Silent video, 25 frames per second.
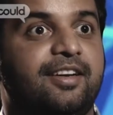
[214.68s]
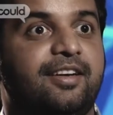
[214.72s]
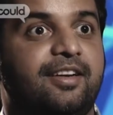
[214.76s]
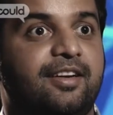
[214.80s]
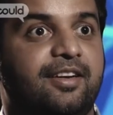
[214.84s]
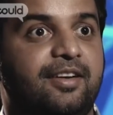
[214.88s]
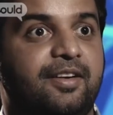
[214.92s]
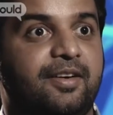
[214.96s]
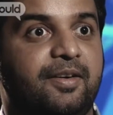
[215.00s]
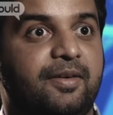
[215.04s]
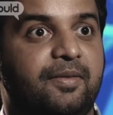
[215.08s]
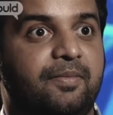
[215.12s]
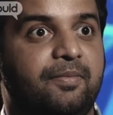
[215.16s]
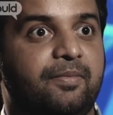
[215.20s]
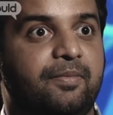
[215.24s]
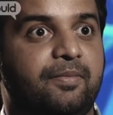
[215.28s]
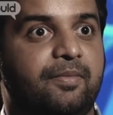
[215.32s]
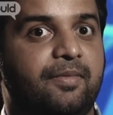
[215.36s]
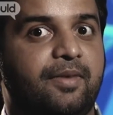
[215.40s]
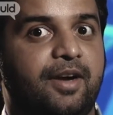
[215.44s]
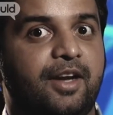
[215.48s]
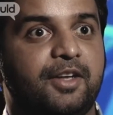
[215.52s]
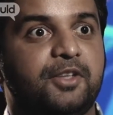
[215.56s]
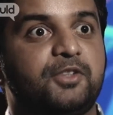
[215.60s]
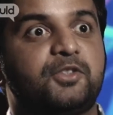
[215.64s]

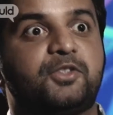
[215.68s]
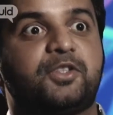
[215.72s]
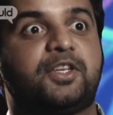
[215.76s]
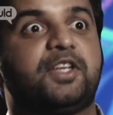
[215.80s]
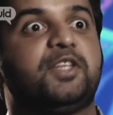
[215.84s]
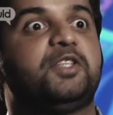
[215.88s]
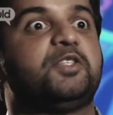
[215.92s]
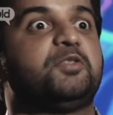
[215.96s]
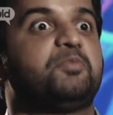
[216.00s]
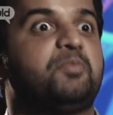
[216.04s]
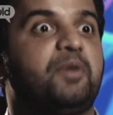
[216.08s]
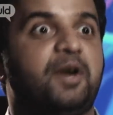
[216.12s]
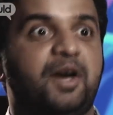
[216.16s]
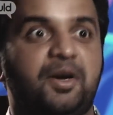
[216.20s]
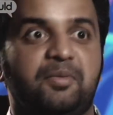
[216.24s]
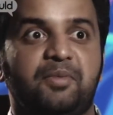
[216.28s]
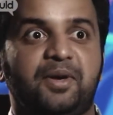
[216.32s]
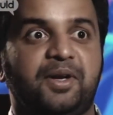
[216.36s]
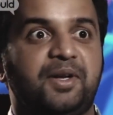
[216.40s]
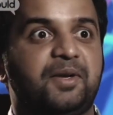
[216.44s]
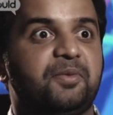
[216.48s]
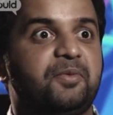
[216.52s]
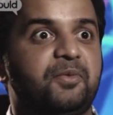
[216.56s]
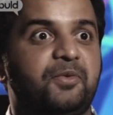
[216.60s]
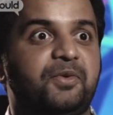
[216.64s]
I used to get inspired
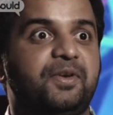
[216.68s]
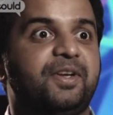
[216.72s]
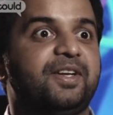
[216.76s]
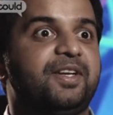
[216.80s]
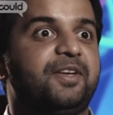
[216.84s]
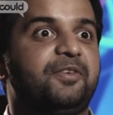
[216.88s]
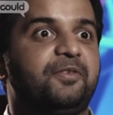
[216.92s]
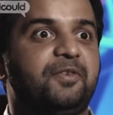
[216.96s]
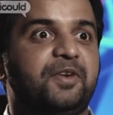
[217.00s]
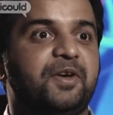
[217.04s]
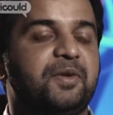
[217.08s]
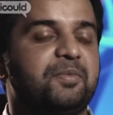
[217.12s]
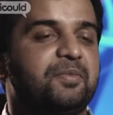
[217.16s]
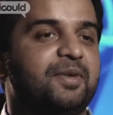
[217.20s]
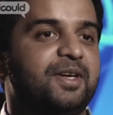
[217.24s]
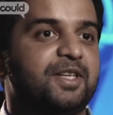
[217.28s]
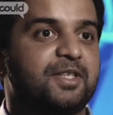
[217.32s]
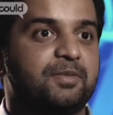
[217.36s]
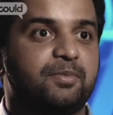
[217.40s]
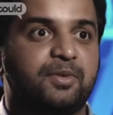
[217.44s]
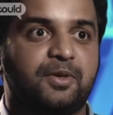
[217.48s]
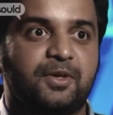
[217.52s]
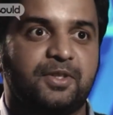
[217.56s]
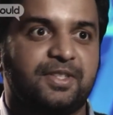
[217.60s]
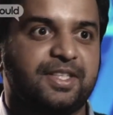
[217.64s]
by him really very
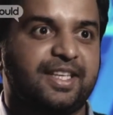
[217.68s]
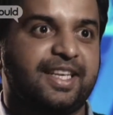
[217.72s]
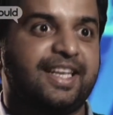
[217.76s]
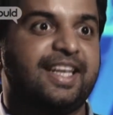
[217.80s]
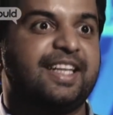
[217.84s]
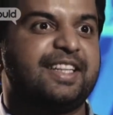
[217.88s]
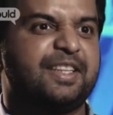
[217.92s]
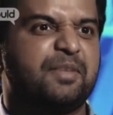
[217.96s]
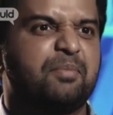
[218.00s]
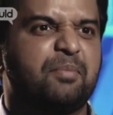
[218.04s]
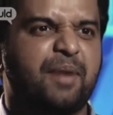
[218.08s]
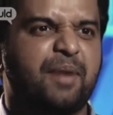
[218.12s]
much because, again, the